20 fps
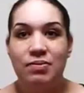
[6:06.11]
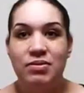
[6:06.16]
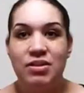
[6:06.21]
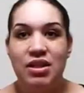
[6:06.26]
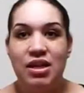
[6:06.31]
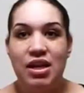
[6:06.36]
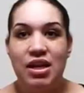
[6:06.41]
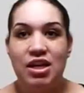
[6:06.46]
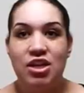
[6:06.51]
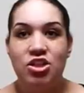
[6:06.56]

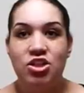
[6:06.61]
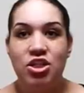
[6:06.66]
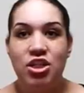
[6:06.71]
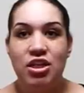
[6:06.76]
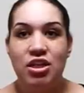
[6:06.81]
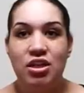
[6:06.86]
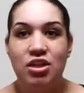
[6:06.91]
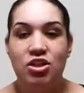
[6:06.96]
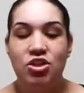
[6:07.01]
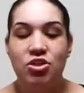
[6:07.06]
Today,
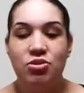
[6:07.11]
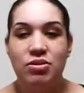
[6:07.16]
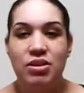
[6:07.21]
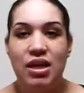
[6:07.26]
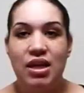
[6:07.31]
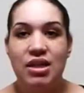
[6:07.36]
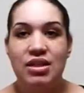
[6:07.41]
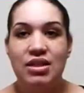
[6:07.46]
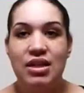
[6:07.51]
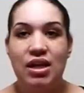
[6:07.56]
she was
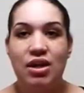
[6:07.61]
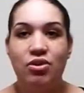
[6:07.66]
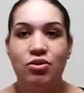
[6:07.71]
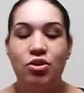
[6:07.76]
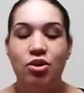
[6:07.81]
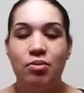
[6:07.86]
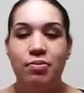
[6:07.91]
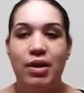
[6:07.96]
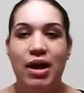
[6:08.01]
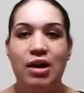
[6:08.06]
head down.
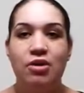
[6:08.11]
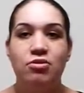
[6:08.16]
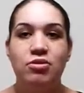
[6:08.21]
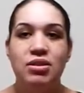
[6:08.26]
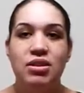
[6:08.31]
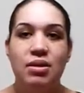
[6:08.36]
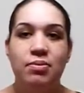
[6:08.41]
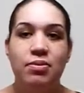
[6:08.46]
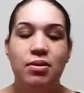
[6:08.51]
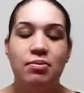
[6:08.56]
Her back
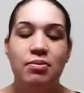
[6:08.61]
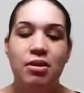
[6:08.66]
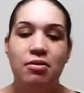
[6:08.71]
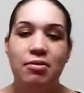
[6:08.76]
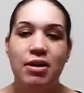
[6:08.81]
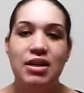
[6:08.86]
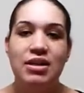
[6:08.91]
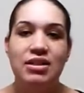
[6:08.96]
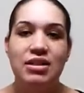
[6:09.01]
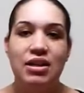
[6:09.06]
was up on my
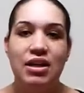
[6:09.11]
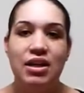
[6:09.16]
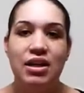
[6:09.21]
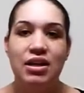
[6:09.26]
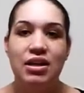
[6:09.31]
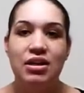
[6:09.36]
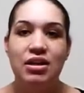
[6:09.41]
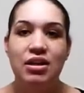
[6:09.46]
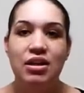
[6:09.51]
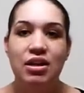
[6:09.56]
right
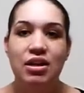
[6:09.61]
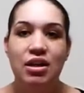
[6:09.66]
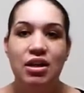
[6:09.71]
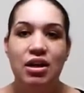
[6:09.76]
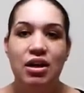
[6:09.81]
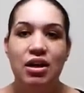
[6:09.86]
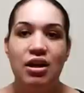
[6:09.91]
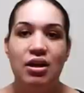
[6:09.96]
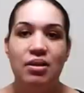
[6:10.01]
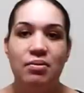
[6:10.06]
side,
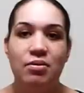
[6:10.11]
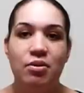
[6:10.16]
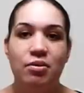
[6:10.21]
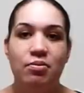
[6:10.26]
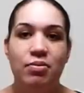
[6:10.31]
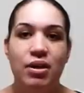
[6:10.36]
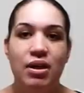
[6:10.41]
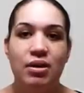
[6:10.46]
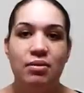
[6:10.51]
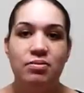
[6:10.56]
her
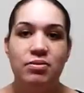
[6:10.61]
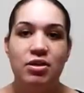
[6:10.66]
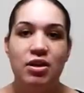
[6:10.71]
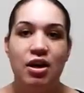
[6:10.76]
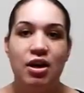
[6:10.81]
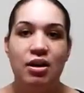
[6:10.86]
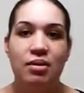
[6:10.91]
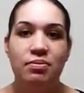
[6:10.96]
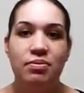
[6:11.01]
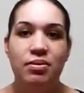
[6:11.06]
butt up
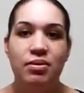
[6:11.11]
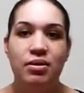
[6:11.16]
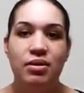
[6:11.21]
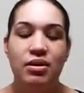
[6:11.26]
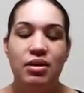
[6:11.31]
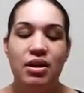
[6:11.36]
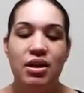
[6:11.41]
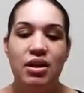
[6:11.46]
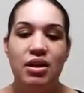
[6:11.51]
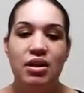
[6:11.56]
top,
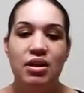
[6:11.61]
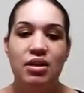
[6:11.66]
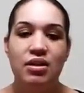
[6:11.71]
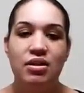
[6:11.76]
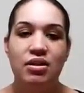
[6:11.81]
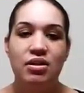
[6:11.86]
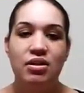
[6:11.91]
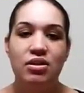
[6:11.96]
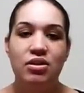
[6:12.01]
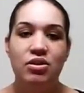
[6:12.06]

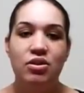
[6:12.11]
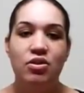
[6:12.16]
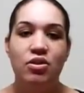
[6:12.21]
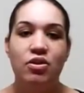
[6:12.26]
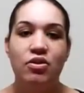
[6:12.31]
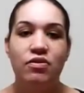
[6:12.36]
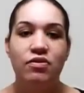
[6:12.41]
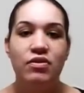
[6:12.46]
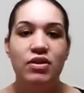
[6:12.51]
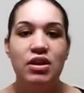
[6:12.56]
and,
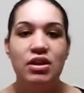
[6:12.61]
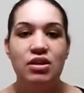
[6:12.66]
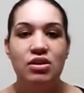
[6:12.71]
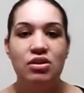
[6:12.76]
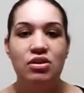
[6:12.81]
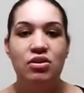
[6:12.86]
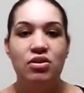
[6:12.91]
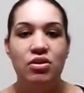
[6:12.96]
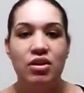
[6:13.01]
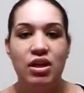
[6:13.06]
her feet
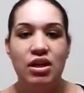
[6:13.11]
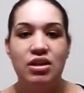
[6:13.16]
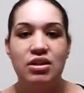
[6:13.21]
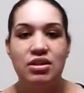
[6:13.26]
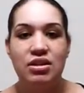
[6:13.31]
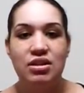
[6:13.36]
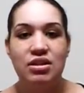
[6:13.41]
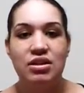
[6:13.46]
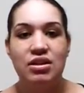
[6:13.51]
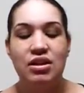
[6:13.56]
and her hands
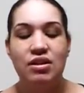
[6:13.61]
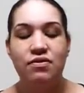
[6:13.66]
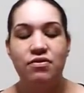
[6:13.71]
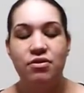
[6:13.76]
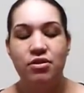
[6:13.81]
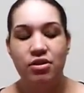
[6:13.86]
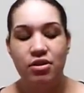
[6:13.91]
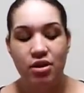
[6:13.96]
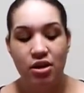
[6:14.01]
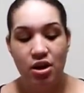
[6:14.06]
and stuff
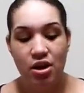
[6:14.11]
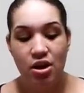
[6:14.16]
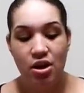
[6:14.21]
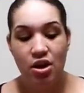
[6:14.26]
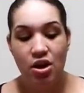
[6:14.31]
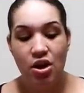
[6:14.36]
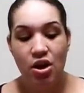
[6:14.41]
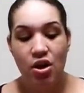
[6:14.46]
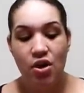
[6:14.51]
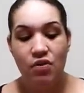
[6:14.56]
are
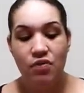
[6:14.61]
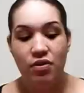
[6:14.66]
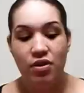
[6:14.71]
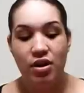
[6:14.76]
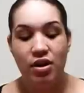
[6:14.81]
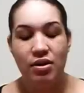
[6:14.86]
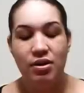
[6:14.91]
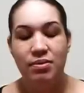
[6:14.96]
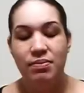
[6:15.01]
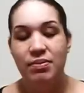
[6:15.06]
over
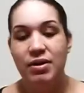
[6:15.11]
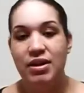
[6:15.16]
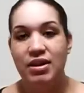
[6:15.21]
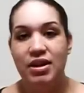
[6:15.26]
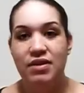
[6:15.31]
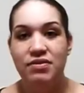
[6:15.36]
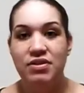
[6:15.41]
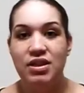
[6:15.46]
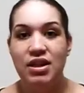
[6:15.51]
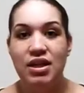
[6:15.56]
on my
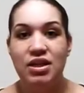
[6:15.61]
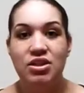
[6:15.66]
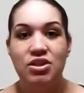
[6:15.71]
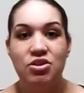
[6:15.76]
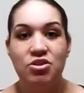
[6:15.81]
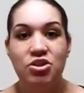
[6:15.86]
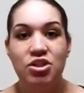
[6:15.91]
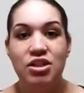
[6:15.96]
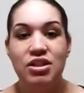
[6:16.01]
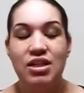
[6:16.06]
left side.
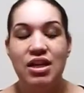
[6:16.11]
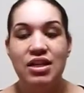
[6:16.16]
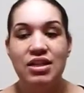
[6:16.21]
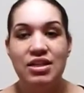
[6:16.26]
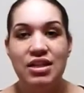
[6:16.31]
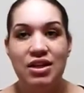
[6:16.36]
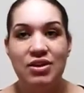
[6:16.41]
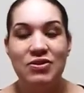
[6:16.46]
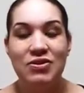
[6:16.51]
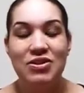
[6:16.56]
So, she's
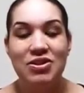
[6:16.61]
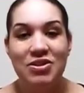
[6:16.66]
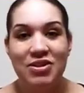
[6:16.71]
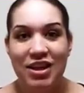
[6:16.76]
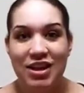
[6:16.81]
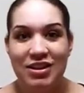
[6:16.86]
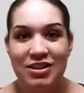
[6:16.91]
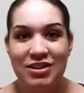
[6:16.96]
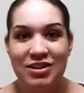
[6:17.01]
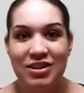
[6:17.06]
head down, so
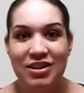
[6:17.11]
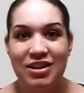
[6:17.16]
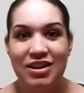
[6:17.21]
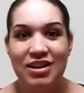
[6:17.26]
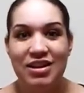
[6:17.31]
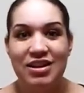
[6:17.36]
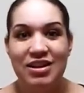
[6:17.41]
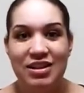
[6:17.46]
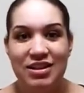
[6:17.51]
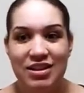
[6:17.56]
that's
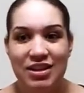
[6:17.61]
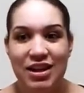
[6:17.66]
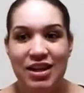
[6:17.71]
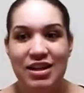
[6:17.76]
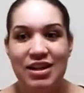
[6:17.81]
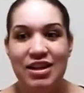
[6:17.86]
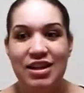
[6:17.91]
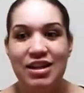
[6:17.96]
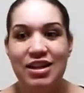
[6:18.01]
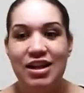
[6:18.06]
good and
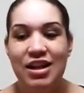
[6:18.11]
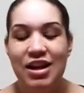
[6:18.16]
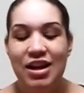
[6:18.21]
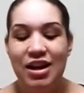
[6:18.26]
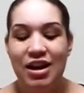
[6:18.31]
exciting.